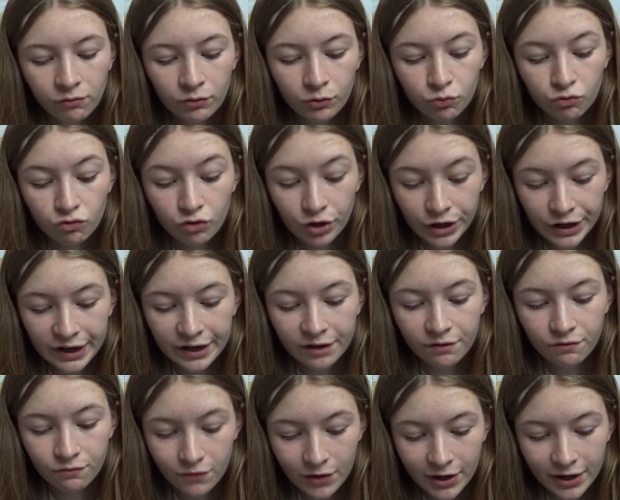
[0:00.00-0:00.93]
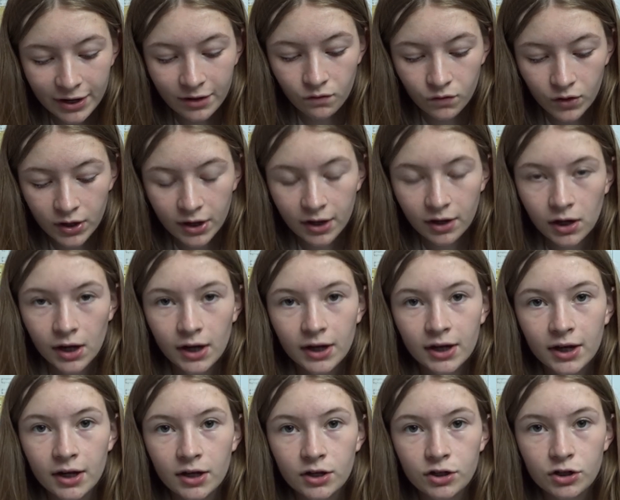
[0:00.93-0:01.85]
would really, really, really
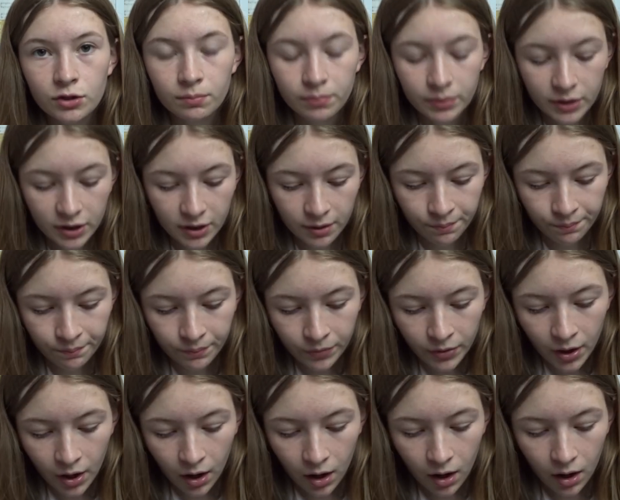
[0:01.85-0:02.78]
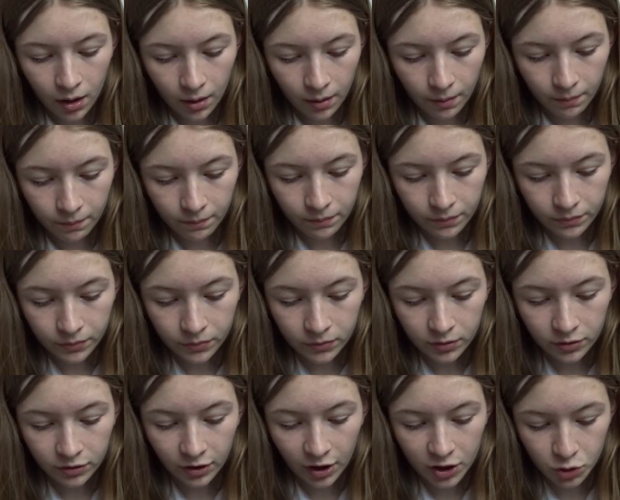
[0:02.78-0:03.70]
like it to be
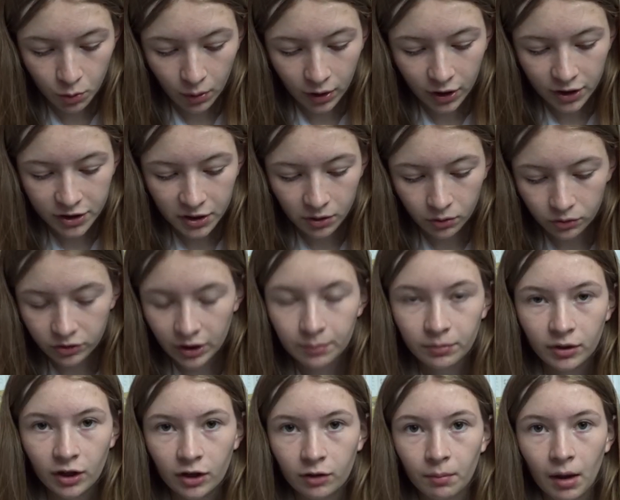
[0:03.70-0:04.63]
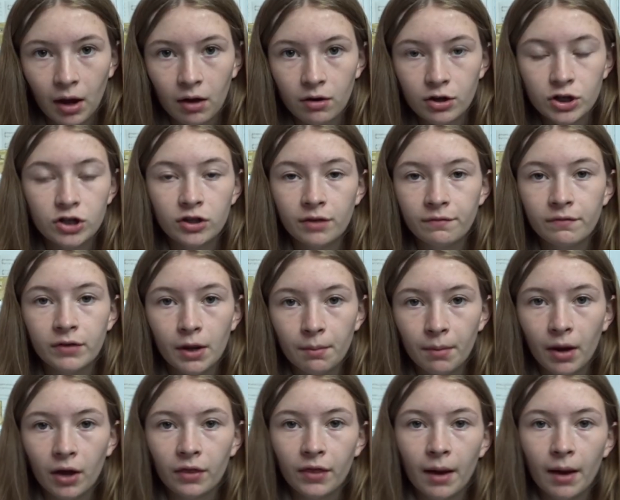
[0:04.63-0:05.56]
sexuality or same-sex marriage, something about